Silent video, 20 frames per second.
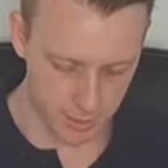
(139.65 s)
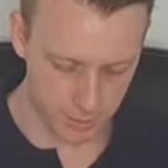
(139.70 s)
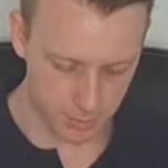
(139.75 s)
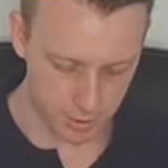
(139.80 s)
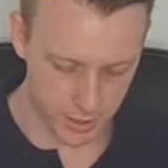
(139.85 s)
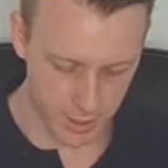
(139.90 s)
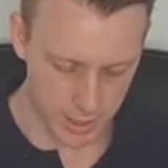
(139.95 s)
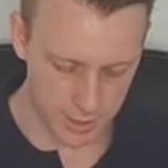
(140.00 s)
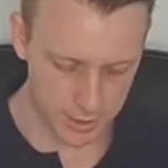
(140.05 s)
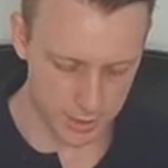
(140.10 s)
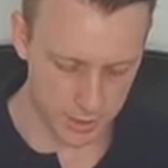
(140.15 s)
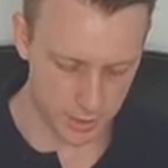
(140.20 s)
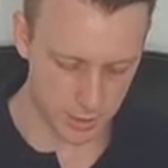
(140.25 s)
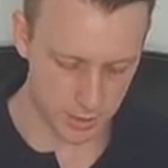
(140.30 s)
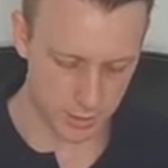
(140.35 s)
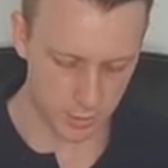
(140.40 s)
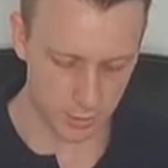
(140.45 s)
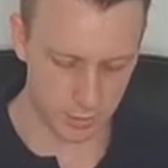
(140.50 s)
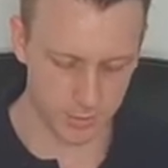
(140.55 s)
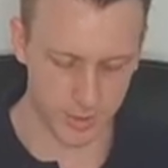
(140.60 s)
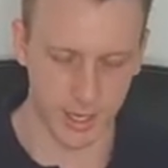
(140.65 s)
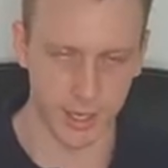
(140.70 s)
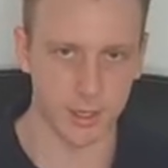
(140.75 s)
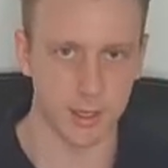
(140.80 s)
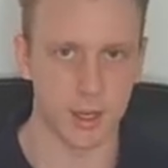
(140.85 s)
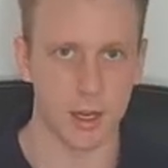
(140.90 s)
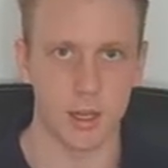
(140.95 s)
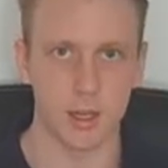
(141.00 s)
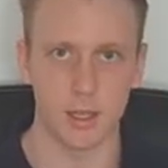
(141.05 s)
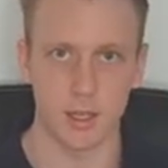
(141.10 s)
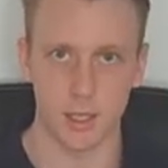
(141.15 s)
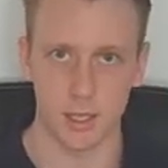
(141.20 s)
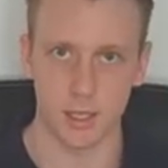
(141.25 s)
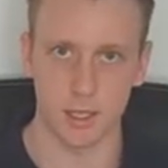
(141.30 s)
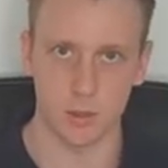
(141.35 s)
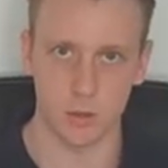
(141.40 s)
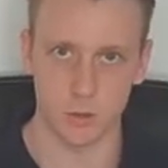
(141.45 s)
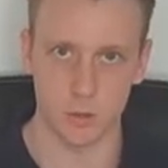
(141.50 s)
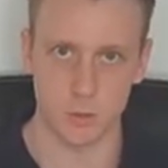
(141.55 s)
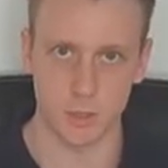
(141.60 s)
plus the remainder
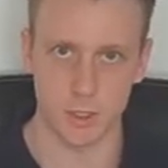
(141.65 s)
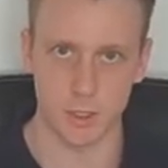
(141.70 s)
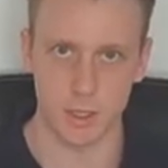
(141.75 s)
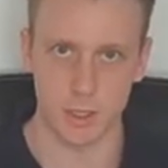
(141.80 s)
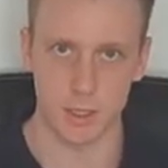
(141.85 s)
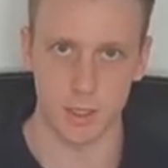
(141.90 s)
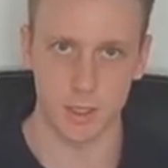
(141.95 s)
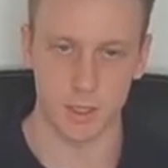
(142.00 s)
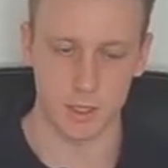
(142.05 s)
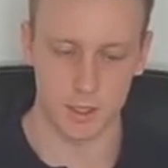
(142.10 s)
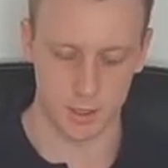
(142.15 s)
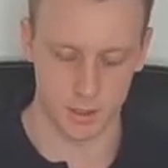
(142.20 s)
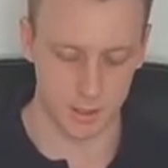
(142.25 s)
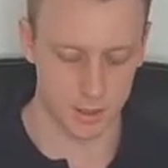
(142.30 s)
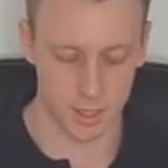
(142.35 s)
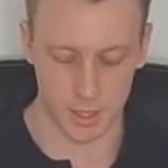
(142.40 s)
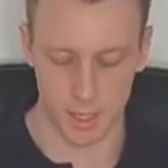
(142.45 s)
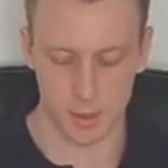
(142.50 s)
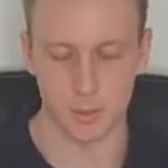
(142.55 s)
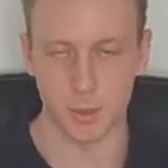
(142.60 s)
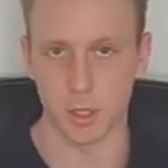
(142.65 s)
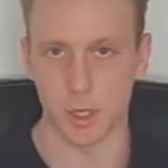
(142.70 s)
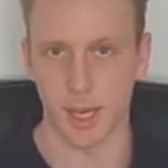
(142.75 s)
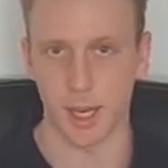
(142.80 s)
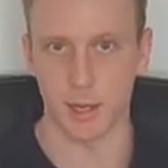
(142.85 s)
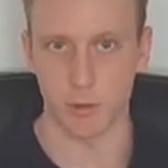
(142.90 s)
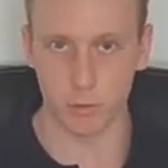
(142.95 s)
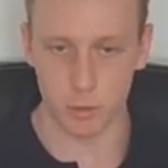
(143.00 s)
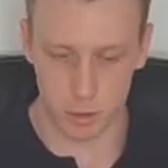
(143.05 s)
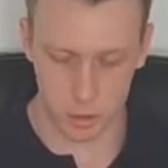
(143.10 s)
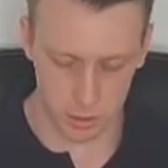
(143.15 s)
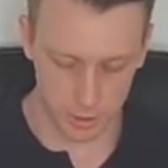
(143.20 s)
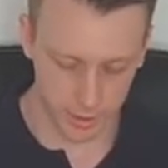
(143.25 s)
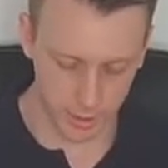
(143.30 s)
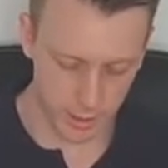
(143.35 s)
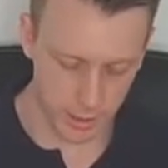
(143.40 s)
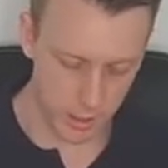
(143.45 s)
equals the number you had originally.